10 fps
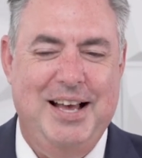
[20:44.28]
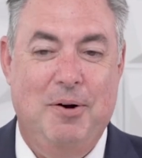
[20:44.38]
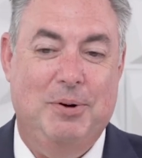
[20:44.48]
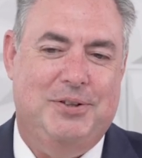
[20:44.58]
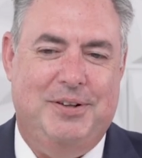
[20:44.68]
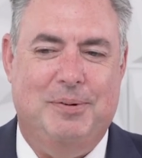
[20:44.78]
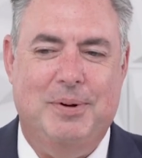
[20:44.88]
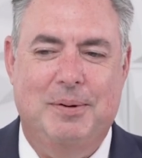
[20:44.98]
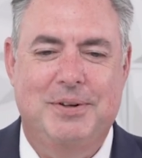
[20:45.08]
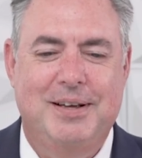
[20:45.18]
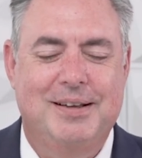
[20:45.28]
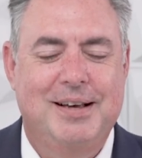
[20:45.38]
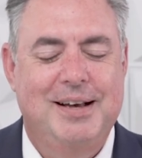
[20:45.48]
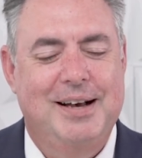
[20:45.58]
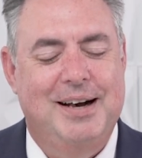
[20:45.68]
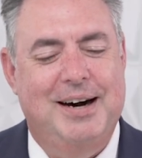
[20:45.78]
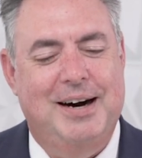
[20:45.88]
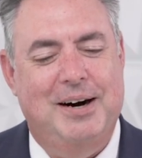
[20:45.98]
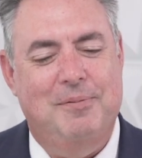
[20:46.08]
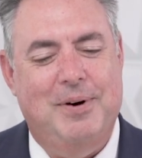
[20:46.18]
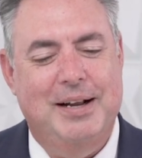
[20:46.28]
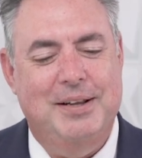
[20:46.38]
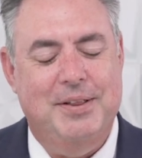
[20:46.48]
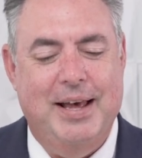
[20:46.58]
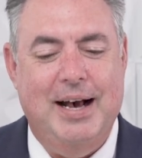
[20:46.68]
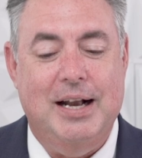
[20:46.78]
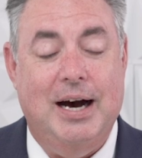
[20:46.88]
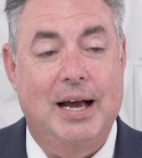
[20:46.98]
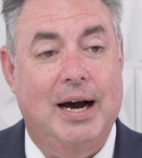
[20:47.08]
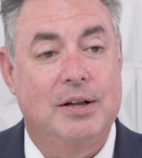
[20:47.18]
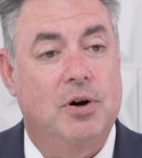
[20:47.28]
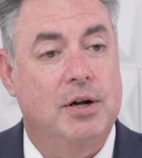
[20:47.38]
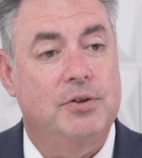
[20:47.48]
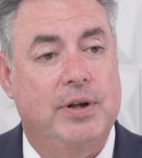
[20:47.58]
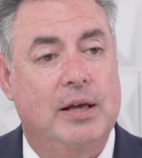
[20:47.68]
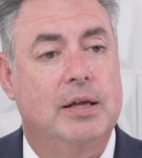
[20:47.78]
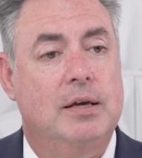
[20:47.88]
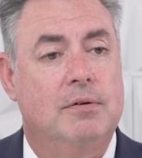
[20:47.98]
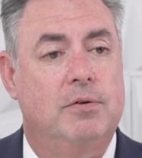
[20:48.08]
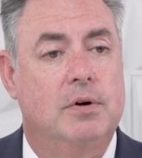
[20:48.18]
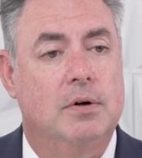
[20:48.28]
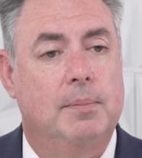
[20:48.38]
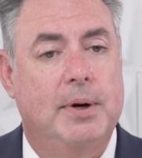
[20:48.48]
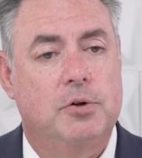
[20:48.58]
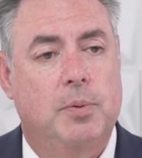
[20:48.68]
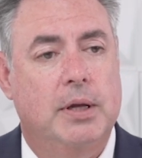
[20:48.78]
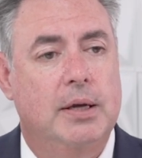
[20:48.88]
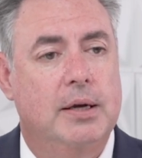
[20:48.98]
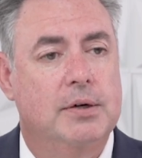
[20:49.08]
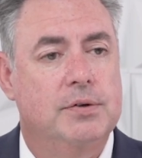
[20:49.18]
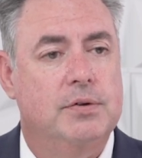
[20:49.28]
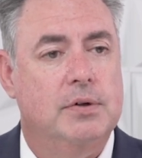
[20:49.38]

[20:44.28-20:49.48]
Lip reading: which they sometimes did. I did that. I taught sailing for about 20 years